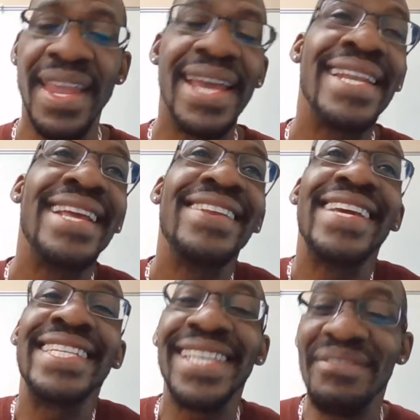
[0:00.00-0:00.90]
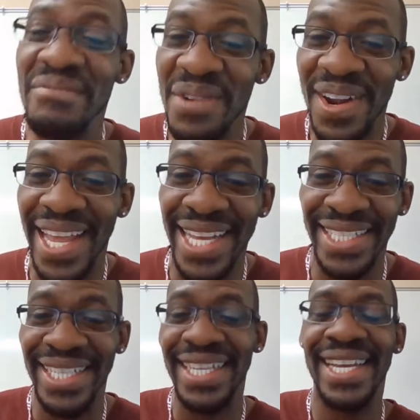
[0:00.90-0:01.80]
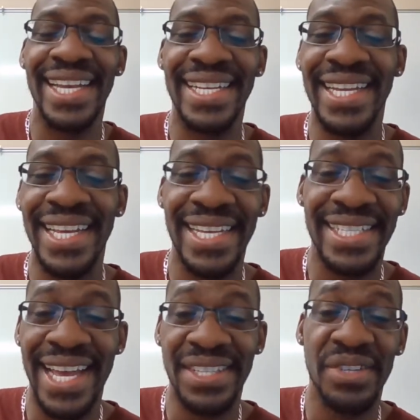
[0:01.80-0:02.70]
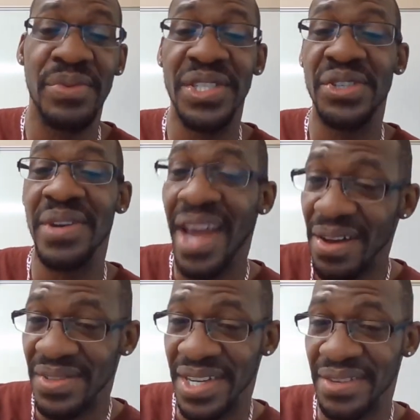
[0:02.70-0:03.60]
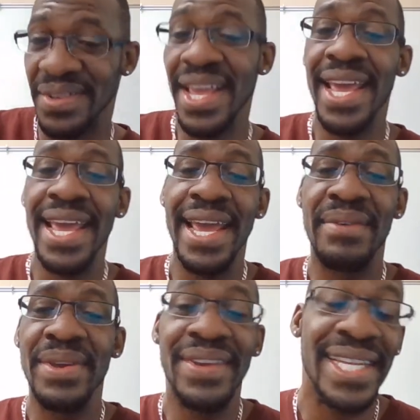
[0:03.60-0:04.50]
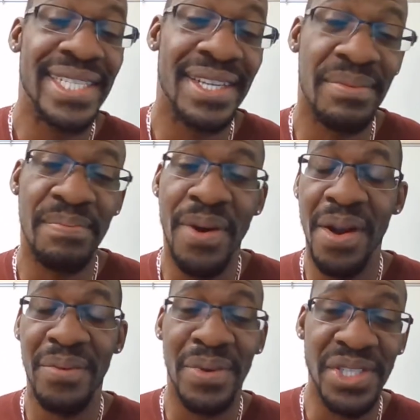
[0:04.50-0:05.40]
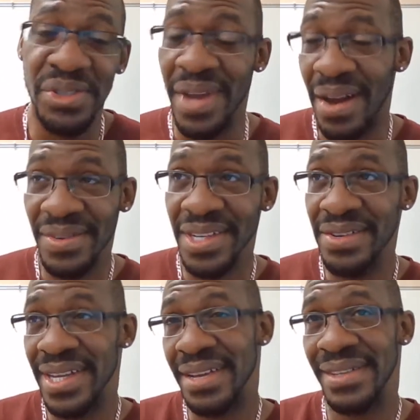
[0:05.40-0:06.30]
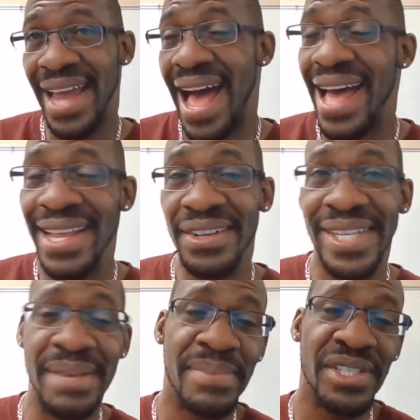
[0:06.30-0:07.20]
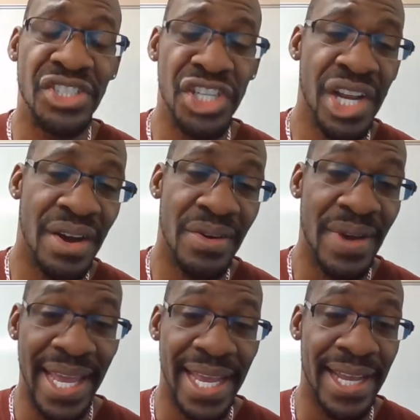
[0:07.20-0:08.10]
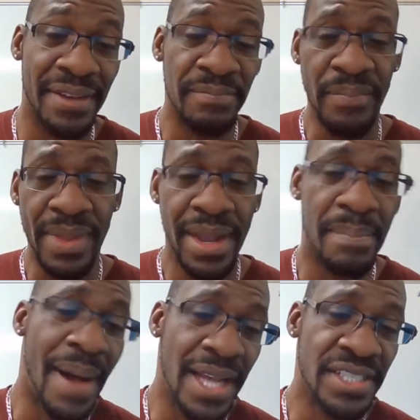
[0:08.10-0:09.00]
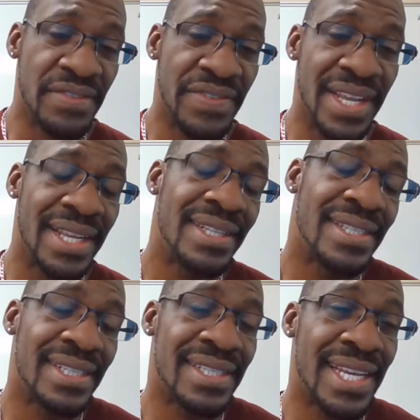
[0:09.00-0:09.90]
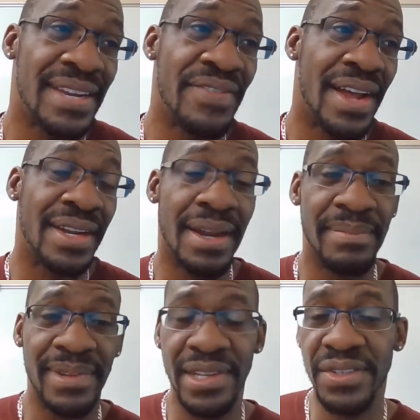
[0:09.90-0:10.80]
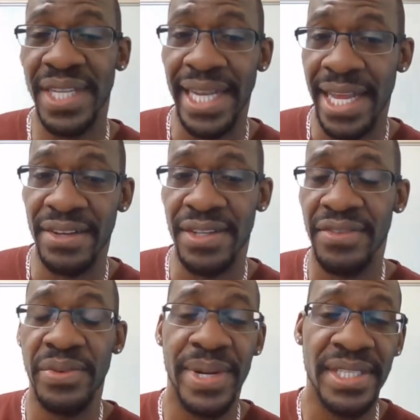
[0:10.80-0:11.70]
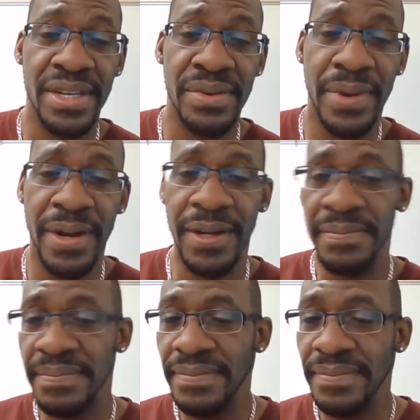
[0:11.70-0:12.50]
And then it gets even more lazy, and then it gets down to what you gonna do. And when you get to the part what you gonna do, it could I usually put G O N apostrophe to signify that I'm losing letters off the rest of the word.